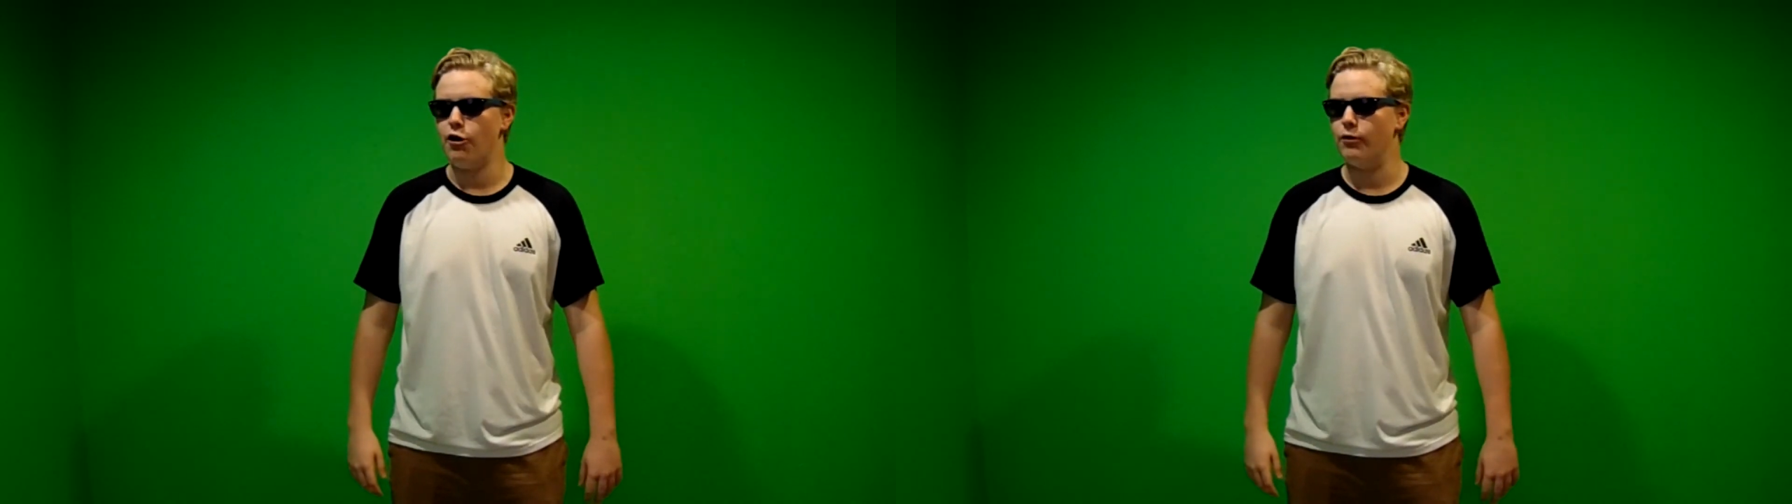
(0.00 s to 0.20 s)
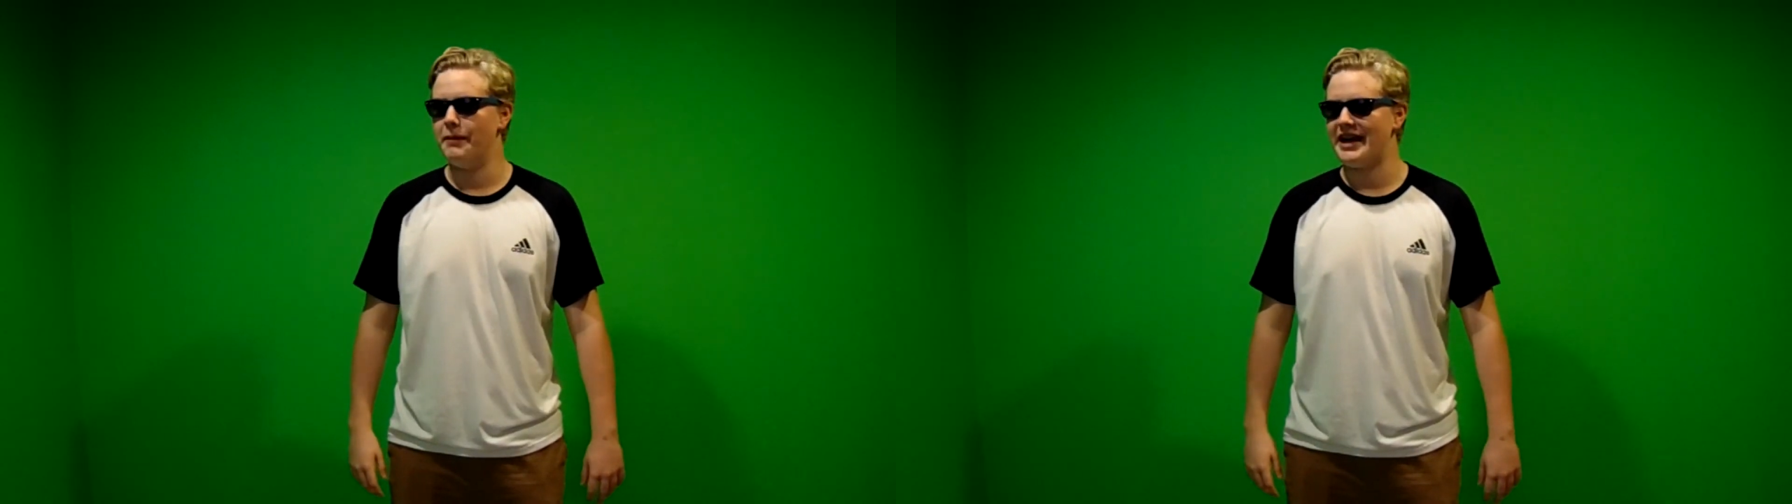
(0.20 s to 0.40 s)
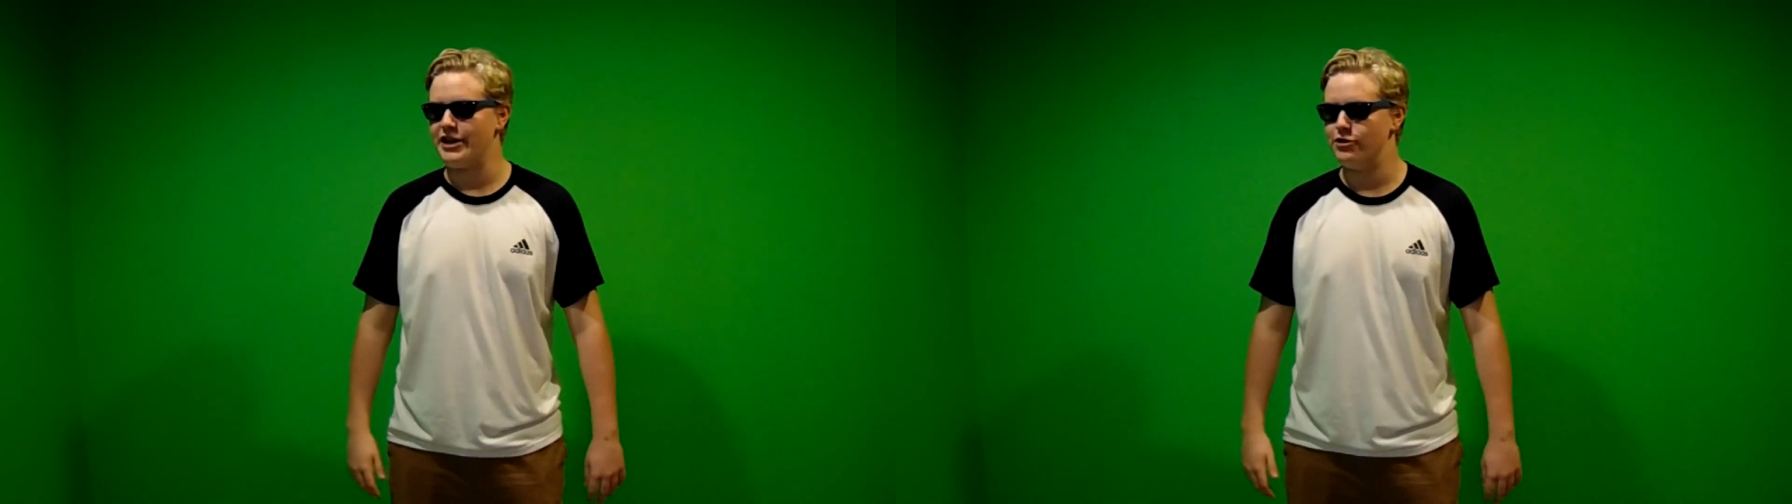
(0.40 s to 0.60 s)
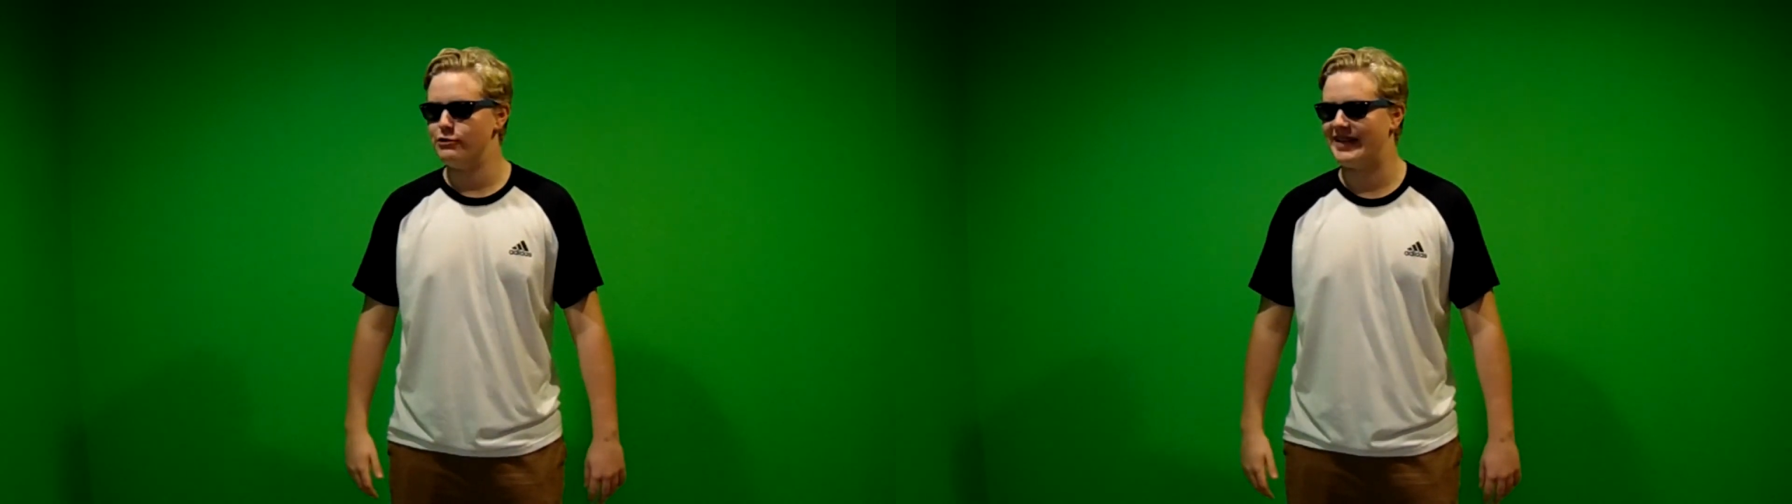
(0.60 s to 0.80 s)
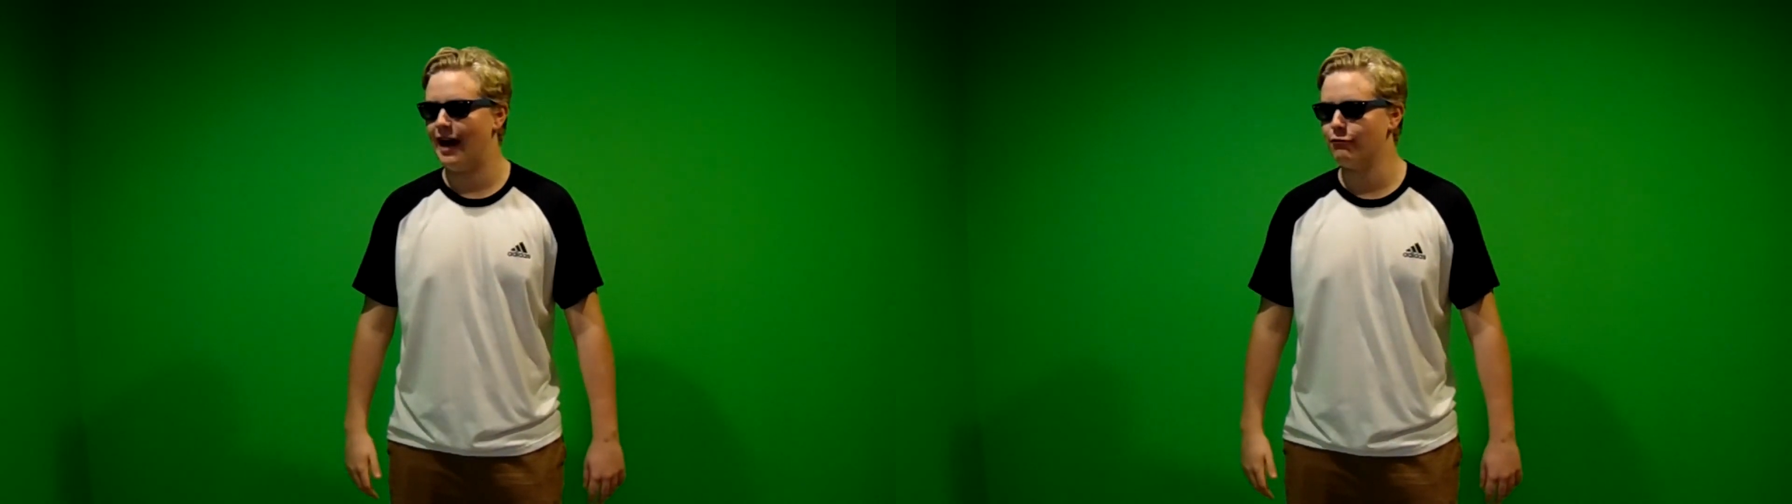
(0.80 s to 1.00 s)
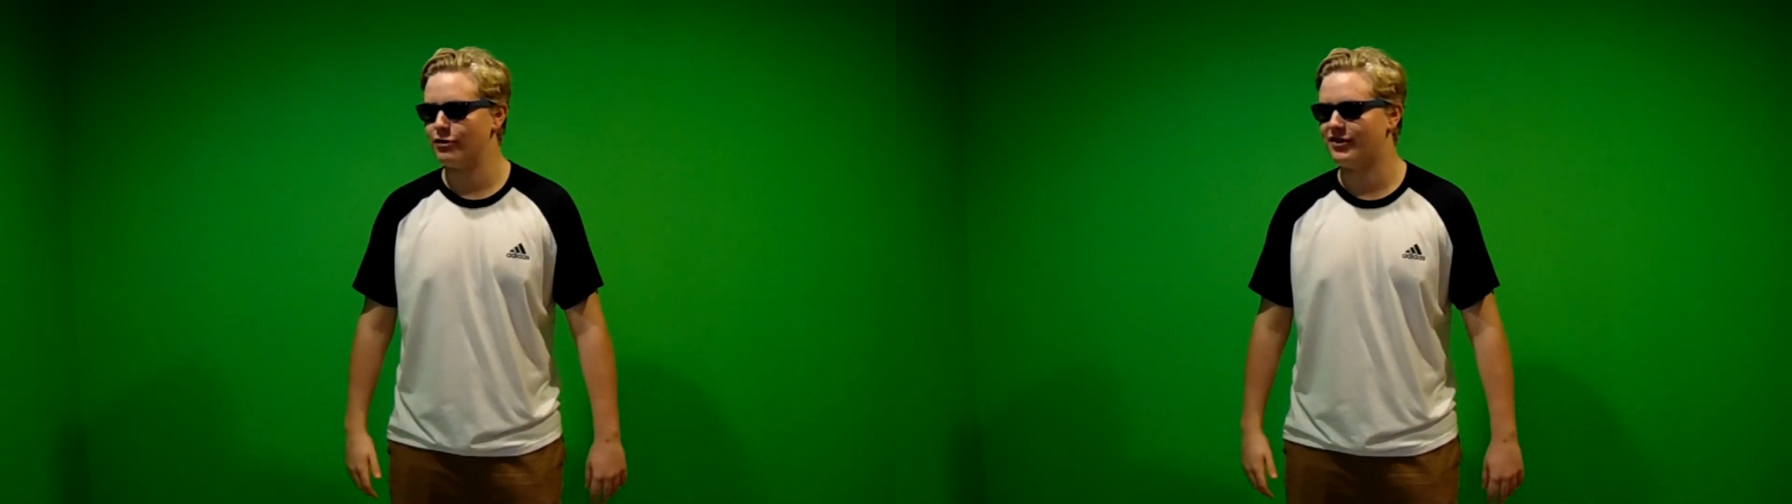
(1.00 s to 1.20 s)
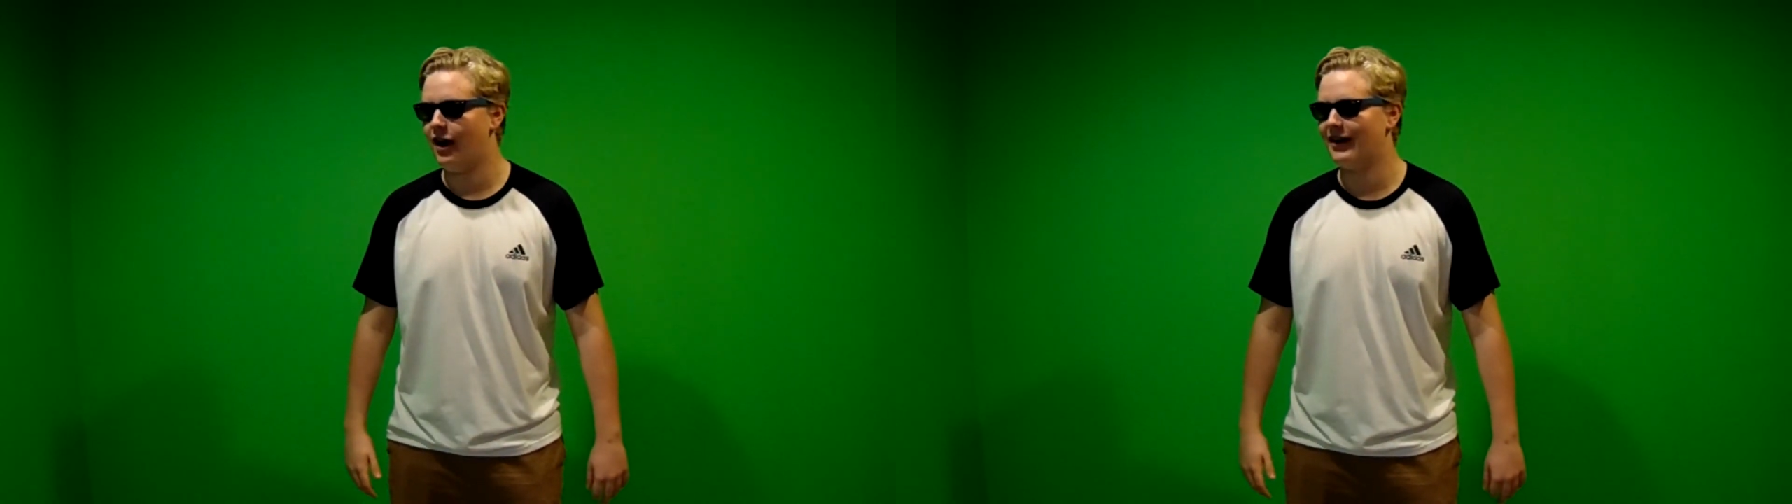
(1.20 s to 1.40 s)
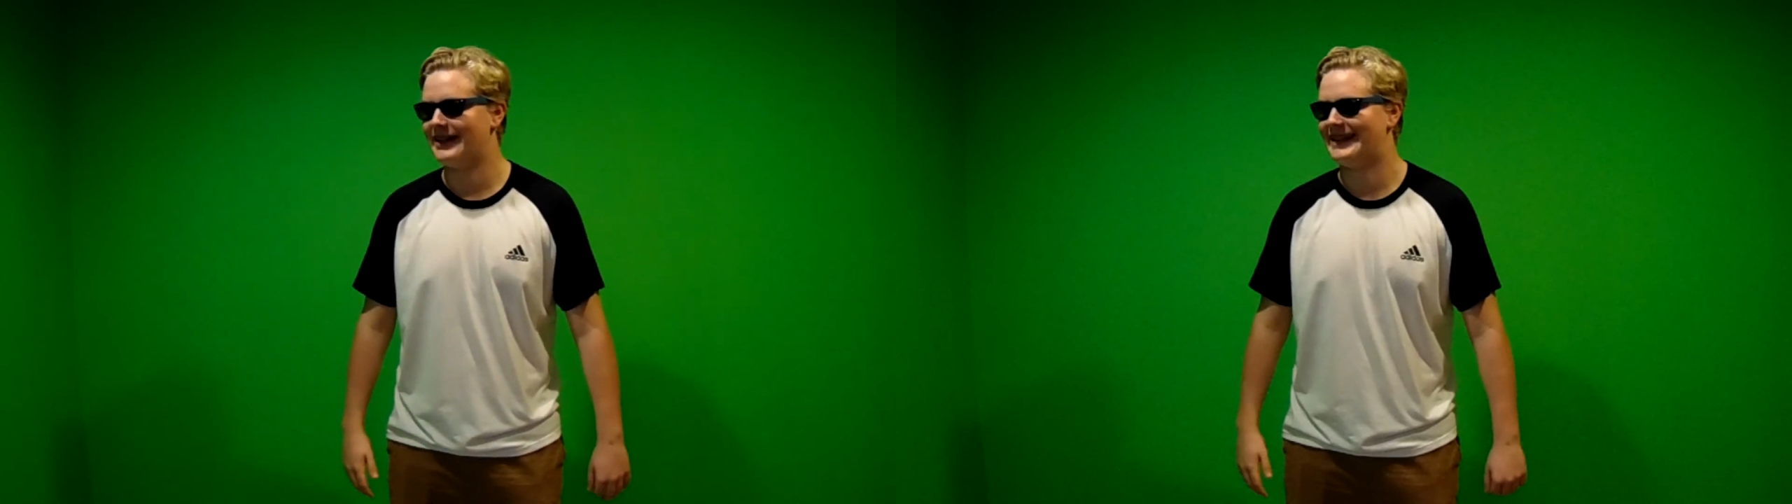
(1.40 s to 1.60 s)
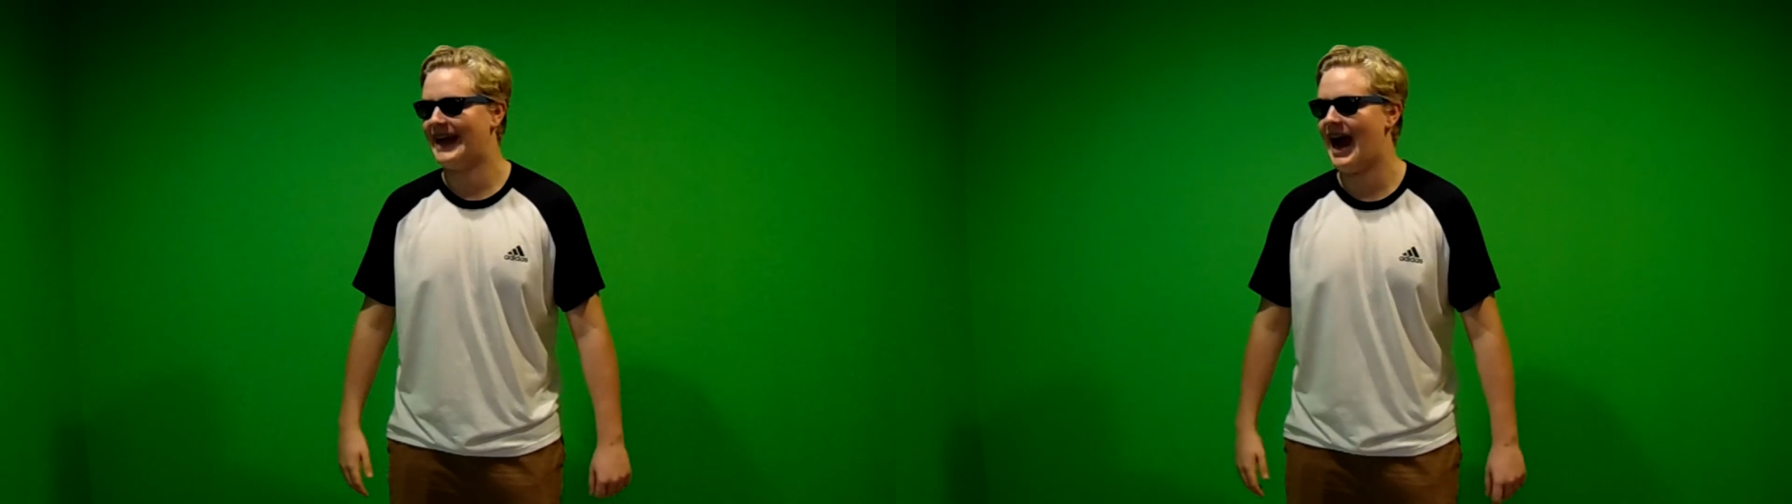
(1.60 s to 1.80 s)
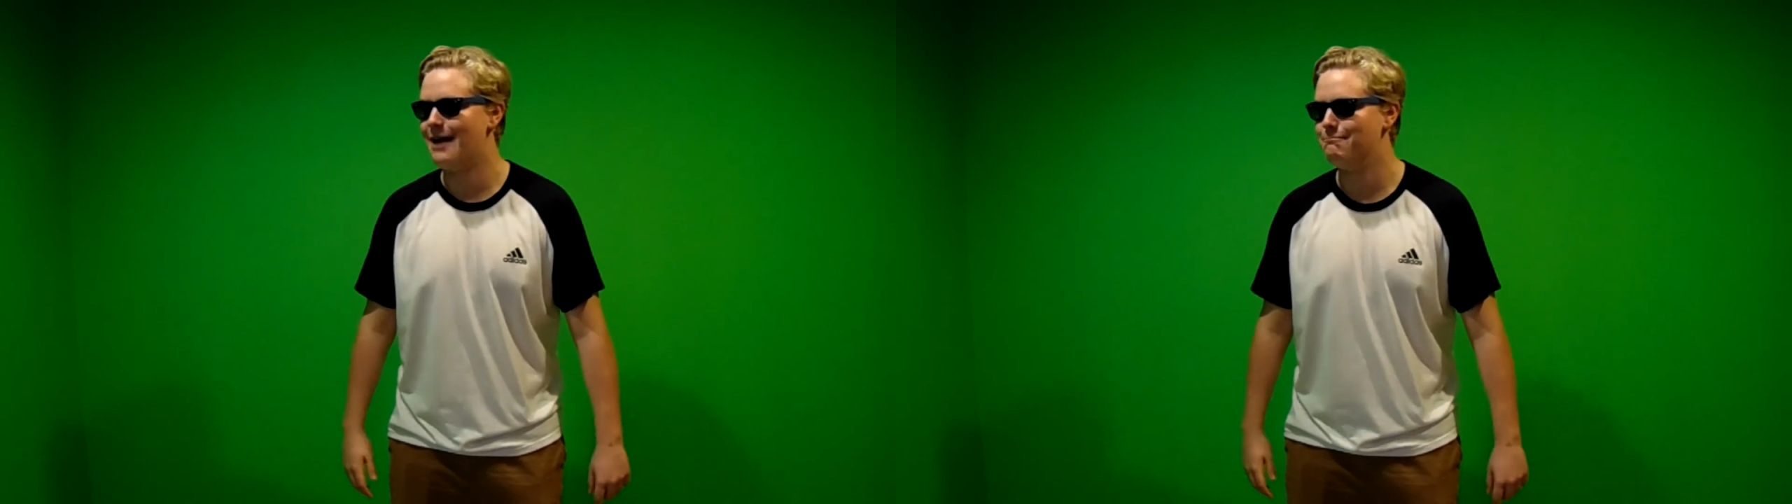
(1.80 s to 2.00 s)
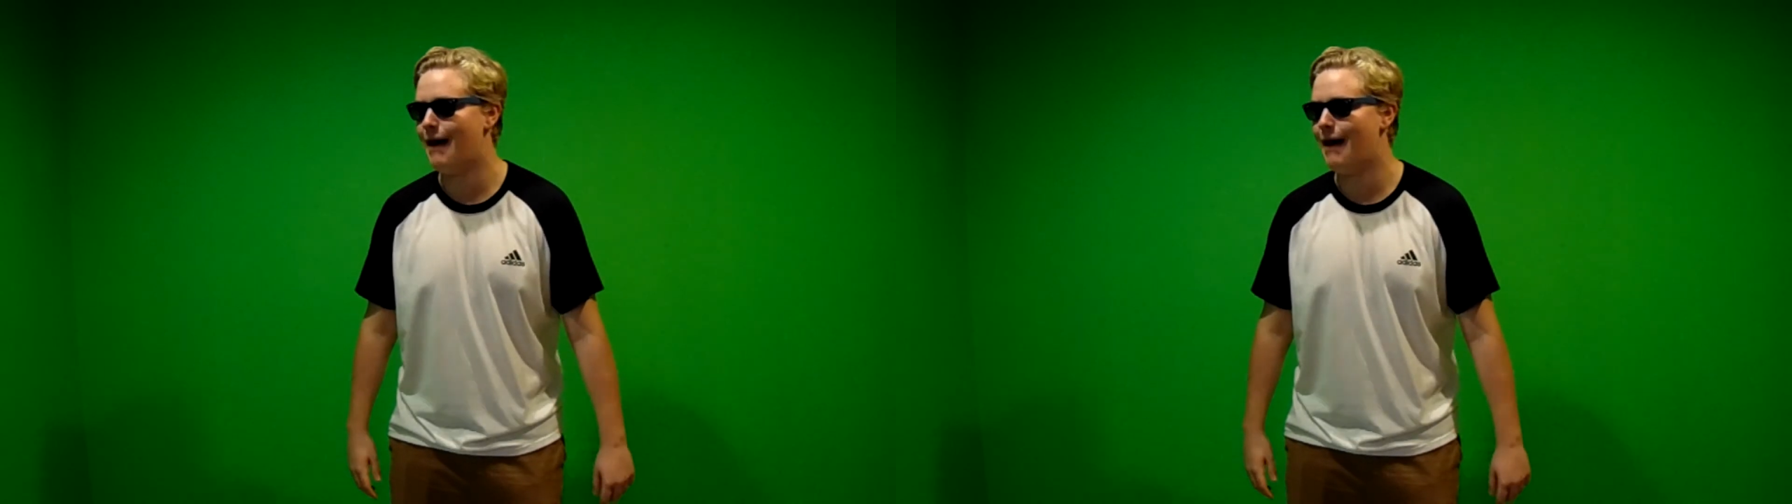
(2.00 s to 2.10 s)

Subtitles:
I will make you do downward dog again,